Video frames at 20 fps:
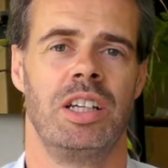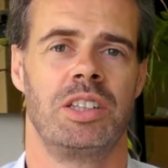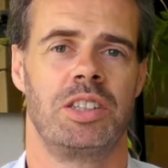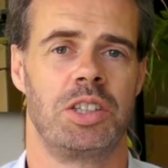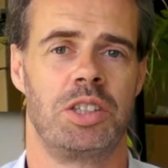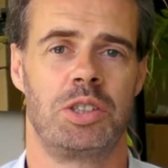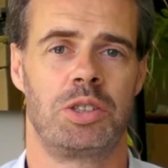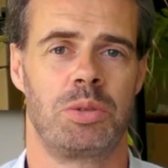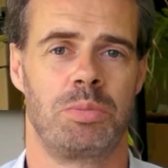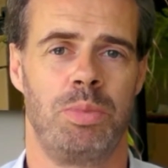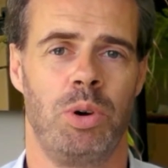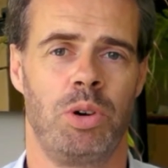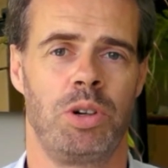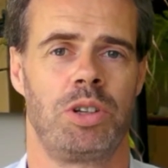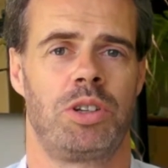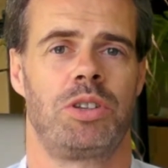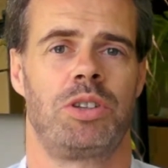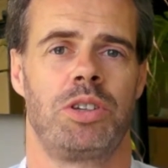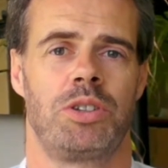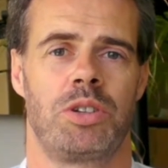This is the
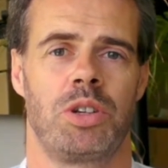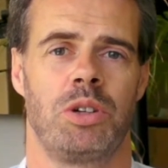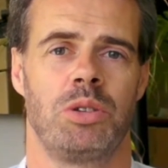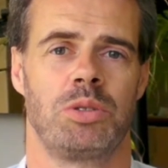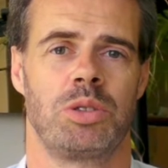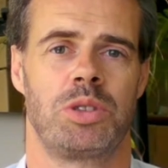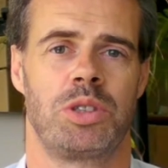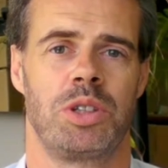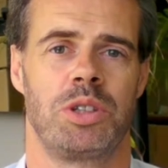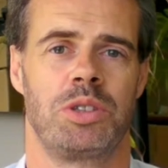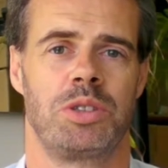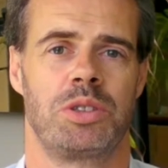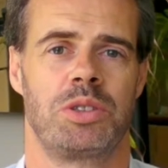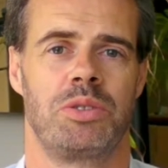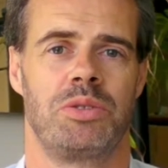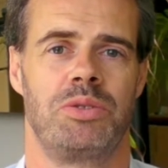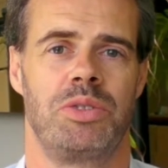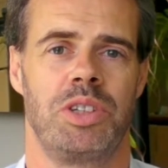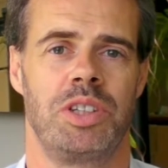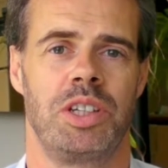point of this whole series
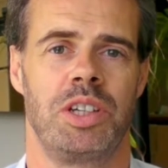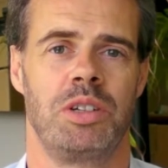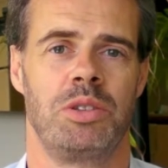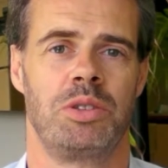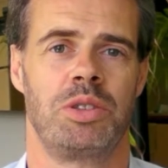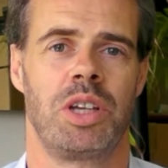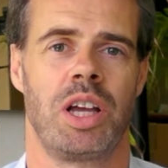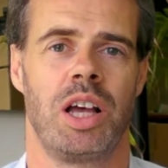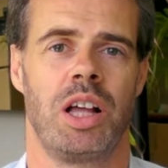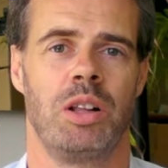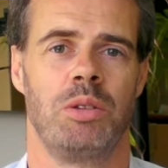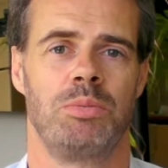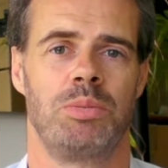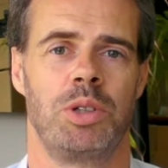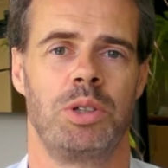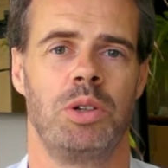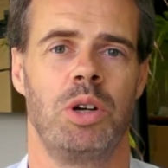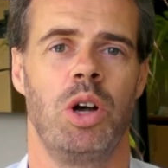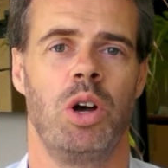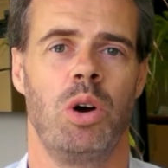of videos, to help
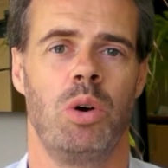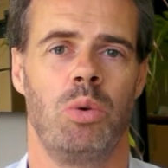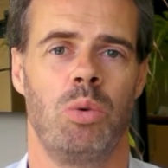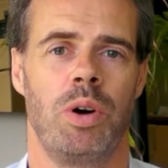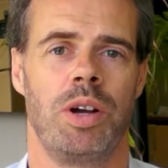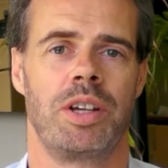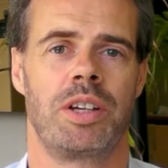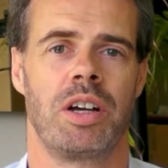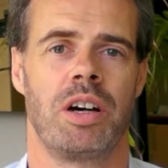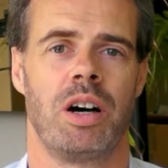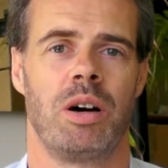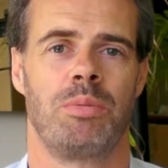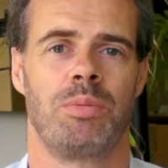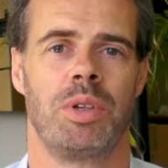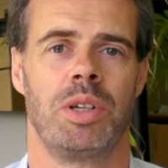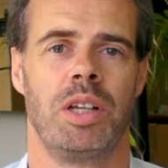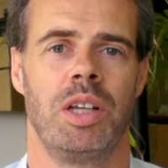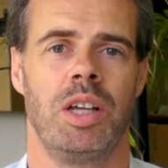you wake up.